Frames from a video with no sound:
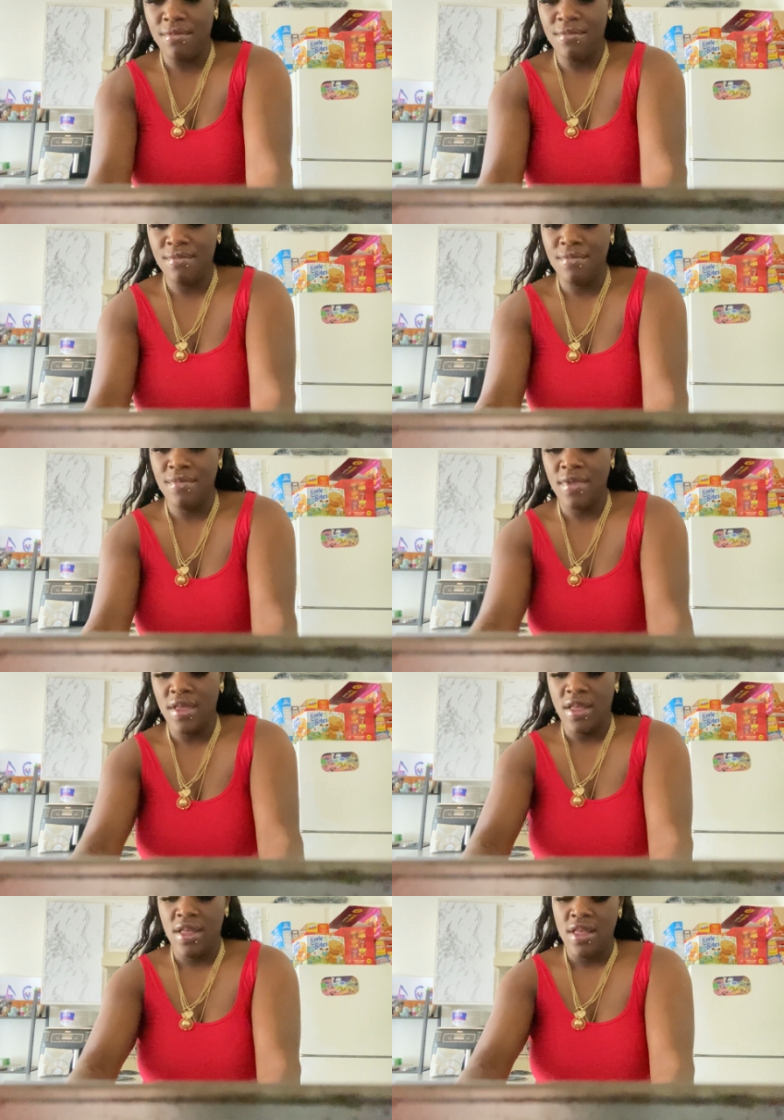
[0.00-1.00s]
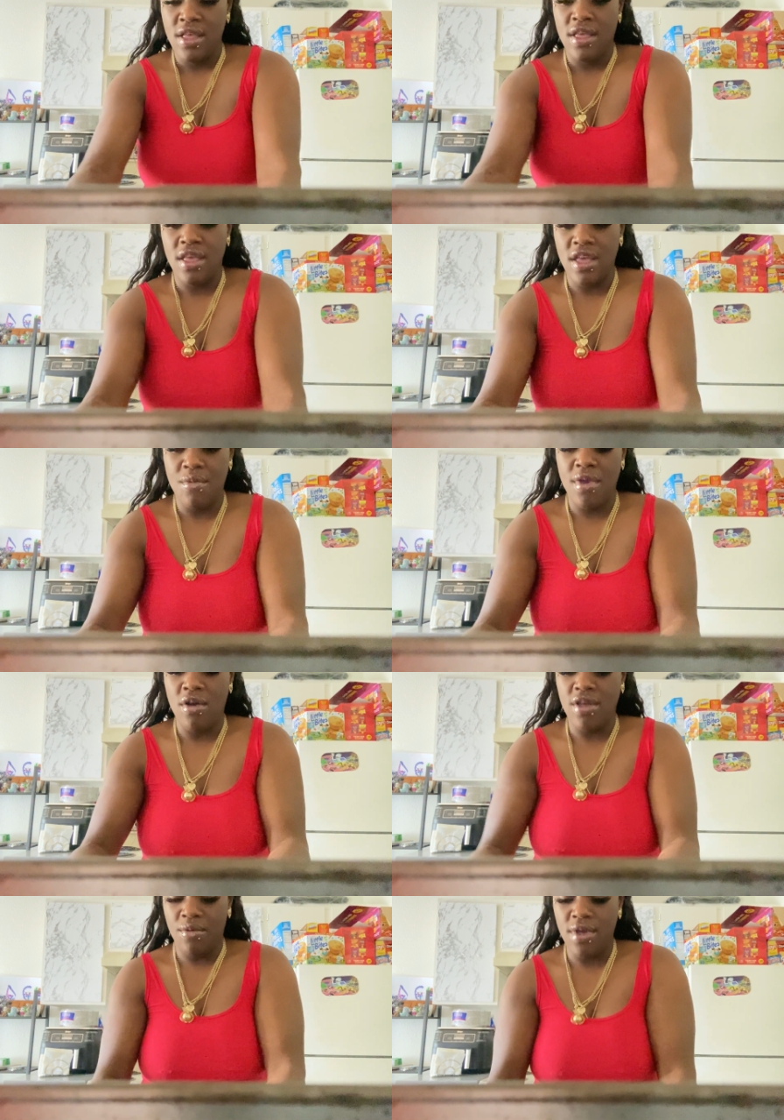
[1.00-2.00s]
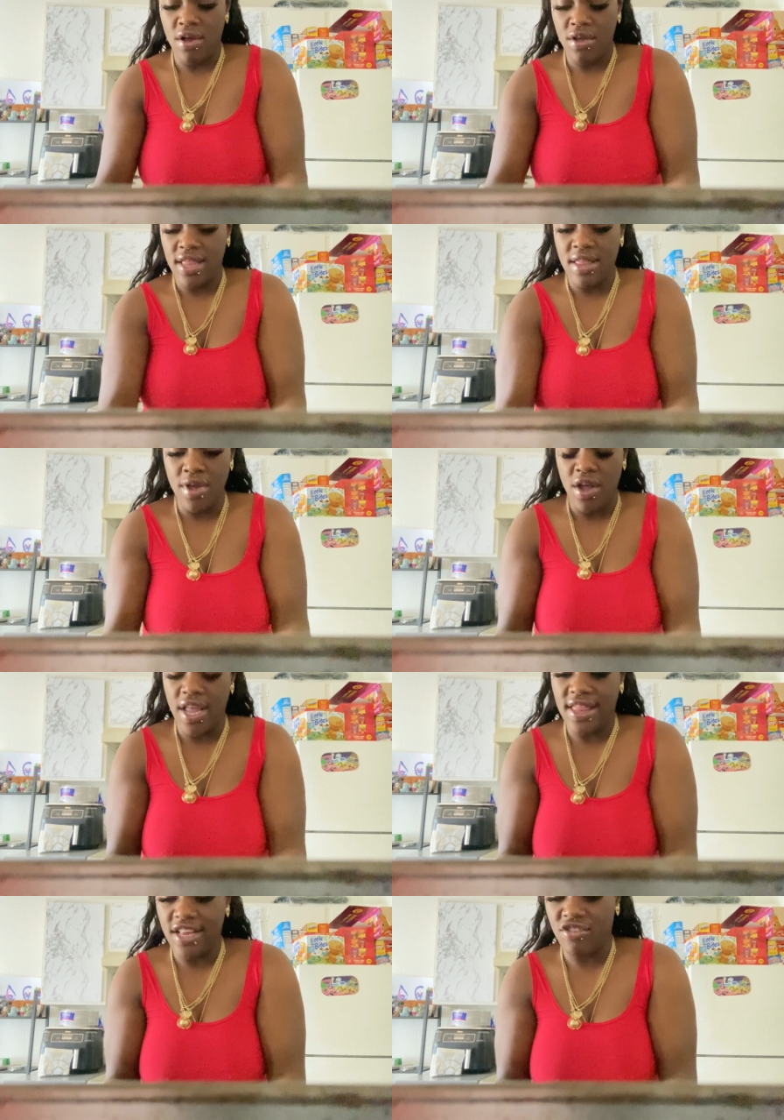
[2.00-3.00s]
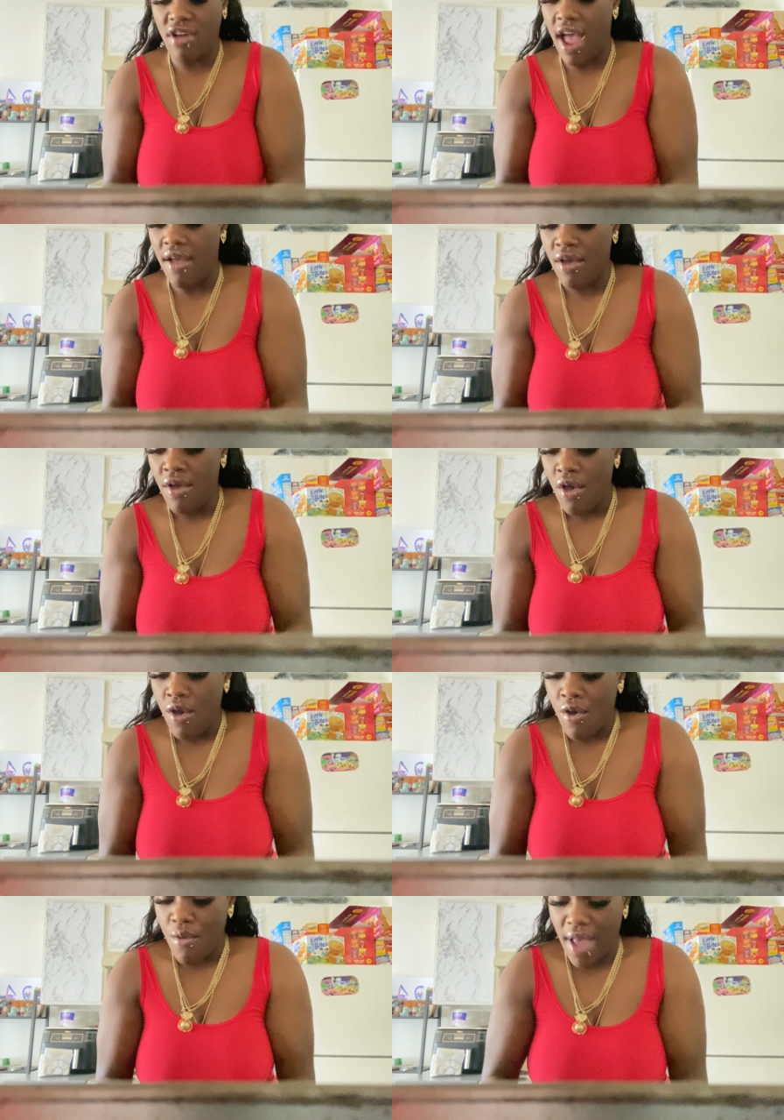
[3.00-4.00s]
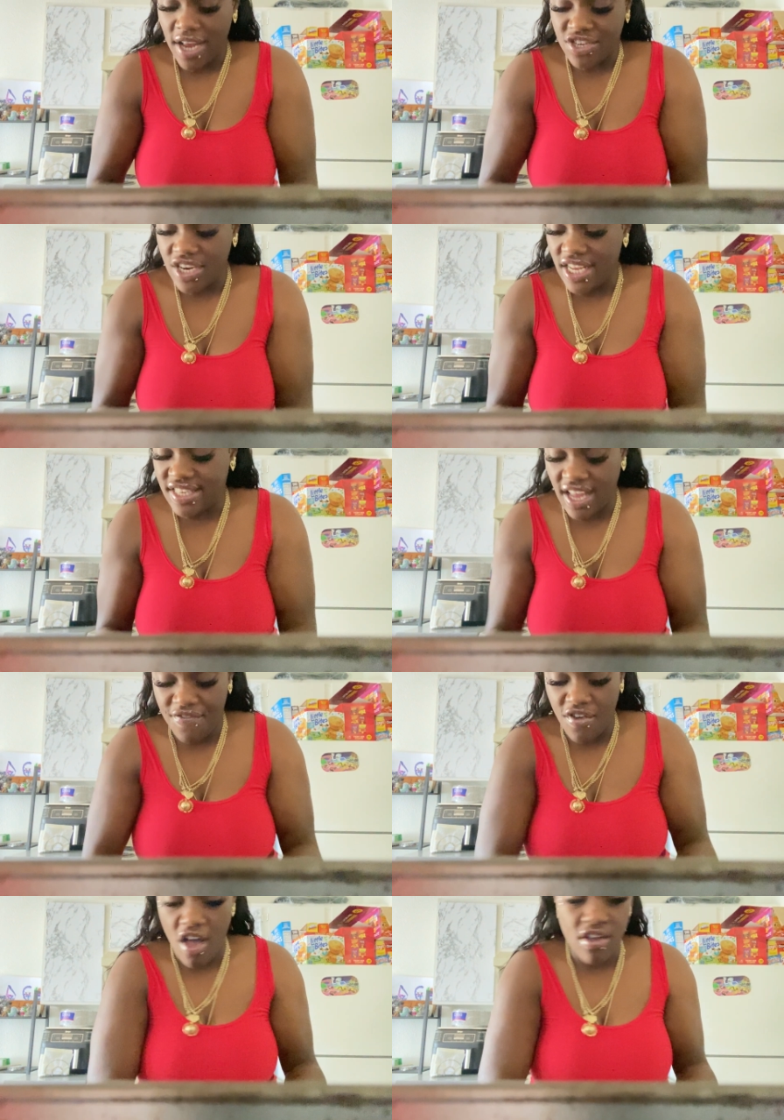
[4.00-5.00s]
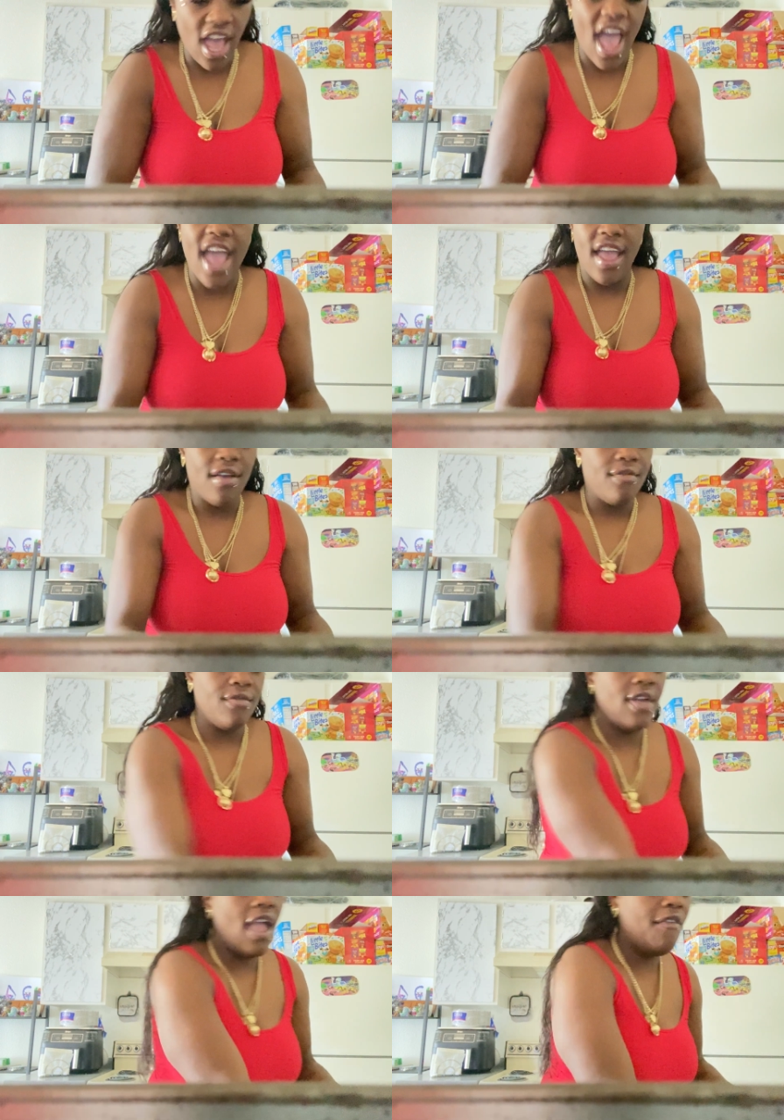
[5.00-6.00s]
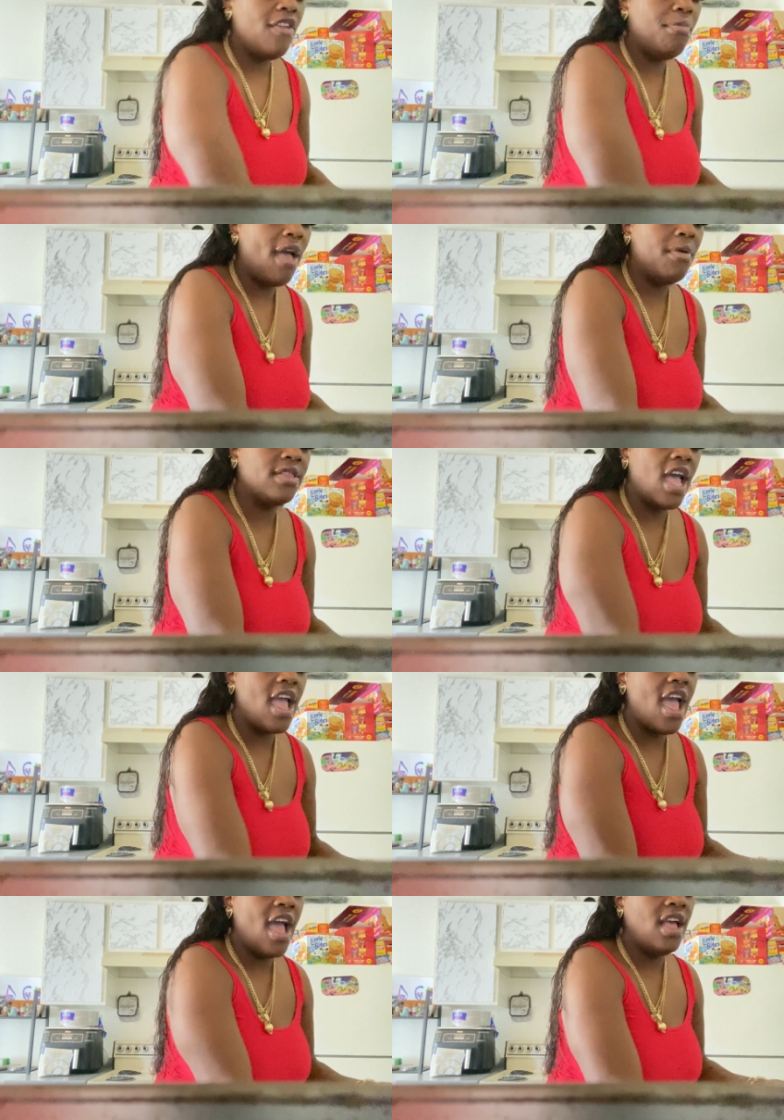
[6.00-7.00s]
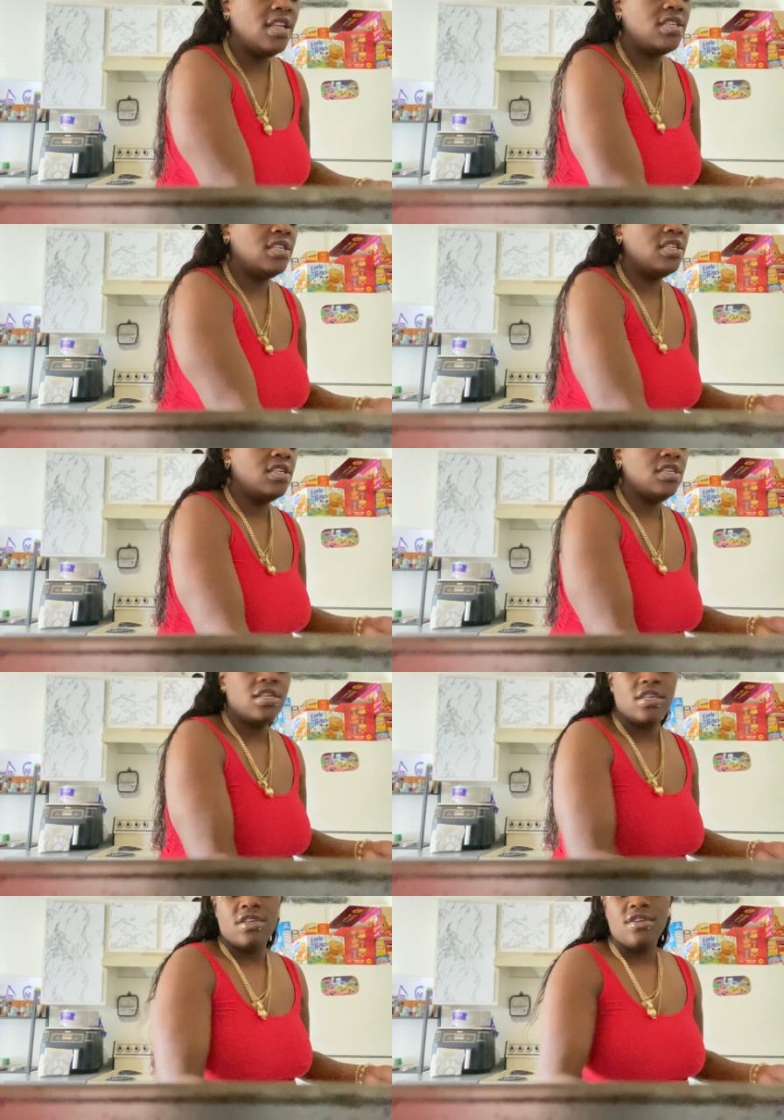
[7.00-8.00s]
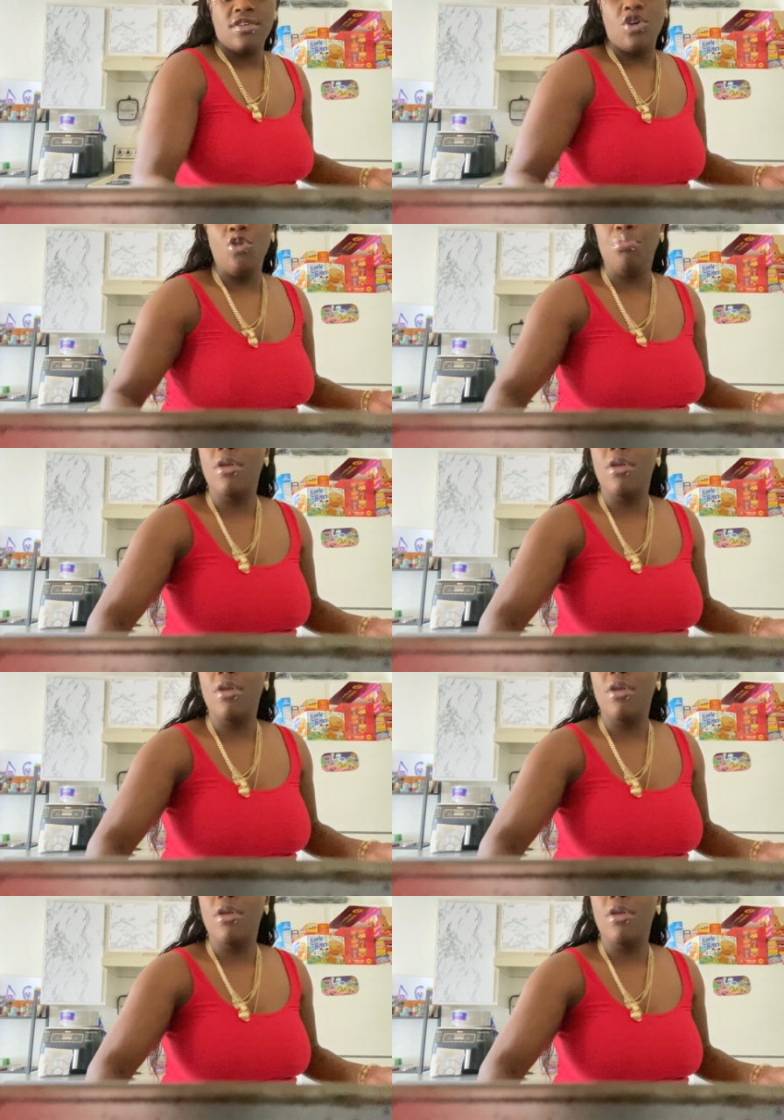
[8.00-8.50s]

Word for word: Yeah, we're gonna, we're, gonna get, we're gonna get this right. Make sure this seafood okay. ain't gonna play with their ass. Who's